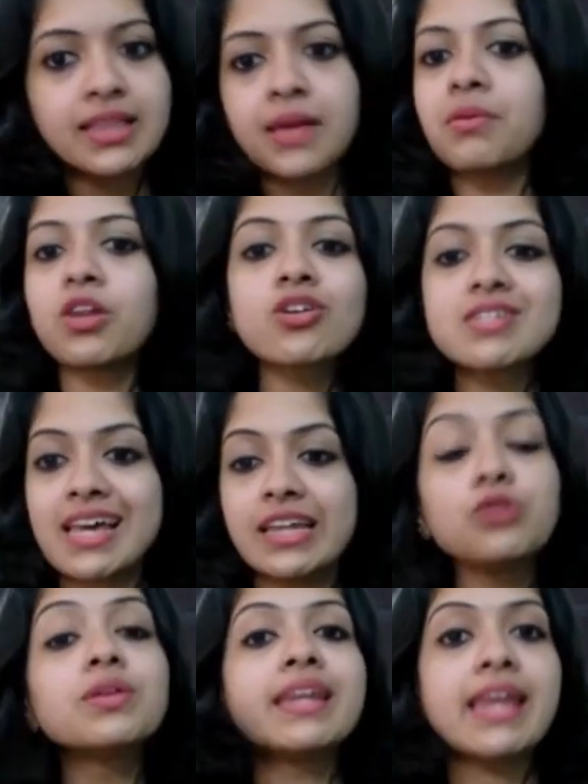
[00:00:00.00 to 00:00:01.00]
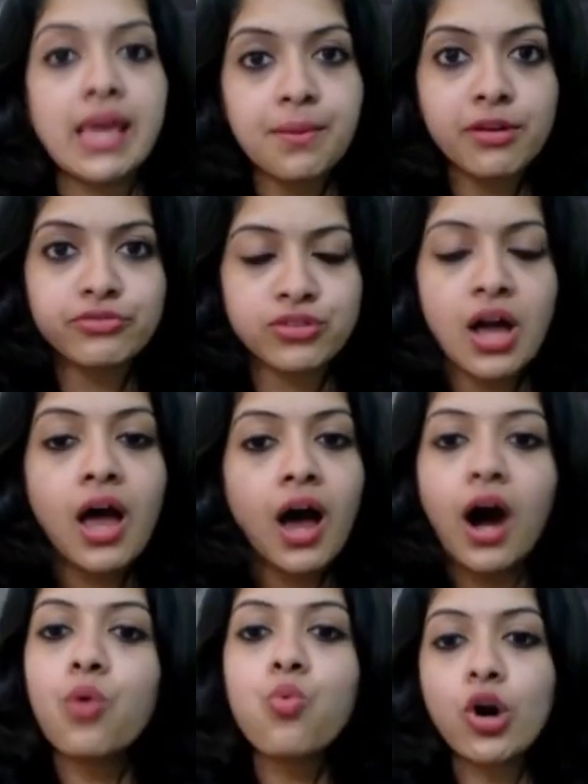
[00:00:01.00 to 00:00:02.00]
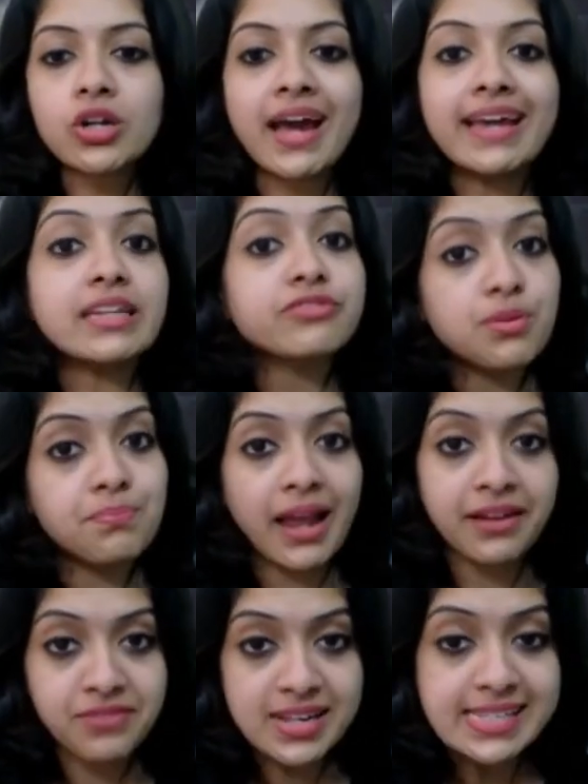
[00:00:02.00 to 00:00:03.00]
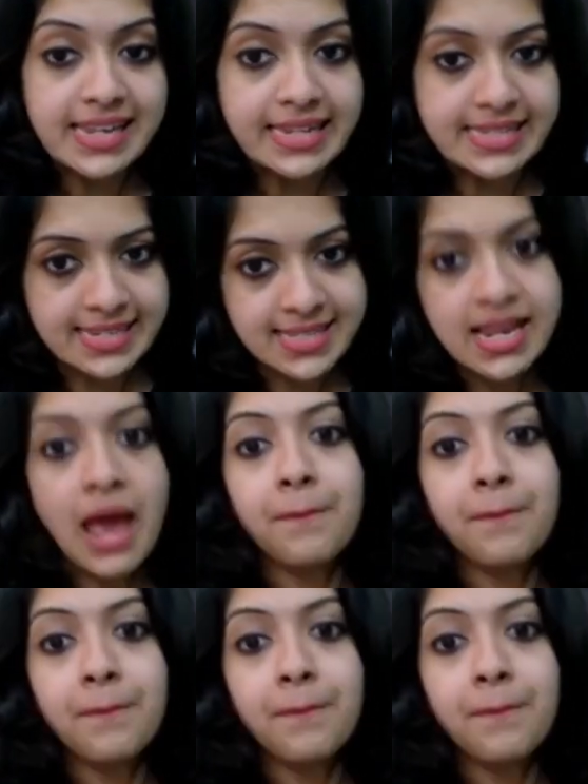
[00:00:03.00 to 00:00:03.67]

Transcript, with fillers: They may not tell you the name of what kind of a blood vessel it is,